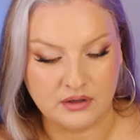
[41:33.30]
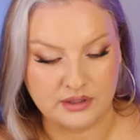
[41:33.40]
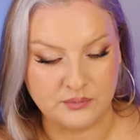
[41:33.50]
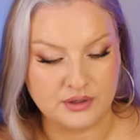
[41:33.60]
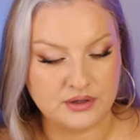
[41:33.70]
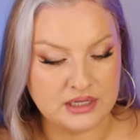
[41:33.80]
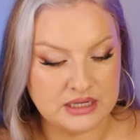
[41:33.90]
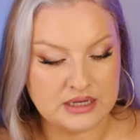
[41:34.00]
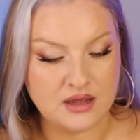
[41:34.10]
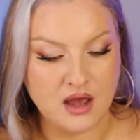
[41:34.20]
All right, we are
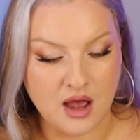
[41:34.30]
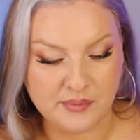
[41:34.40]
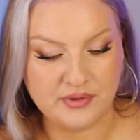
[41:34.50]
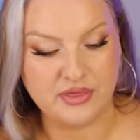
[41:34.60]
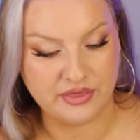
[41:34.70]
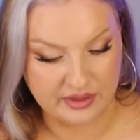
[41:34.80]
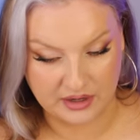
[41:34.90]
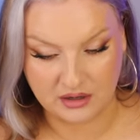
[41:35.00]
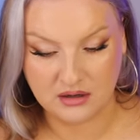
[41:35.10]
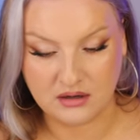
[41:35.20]
getting up
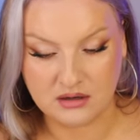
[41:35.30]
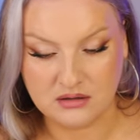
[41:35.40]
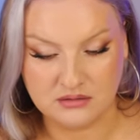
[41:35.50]
there.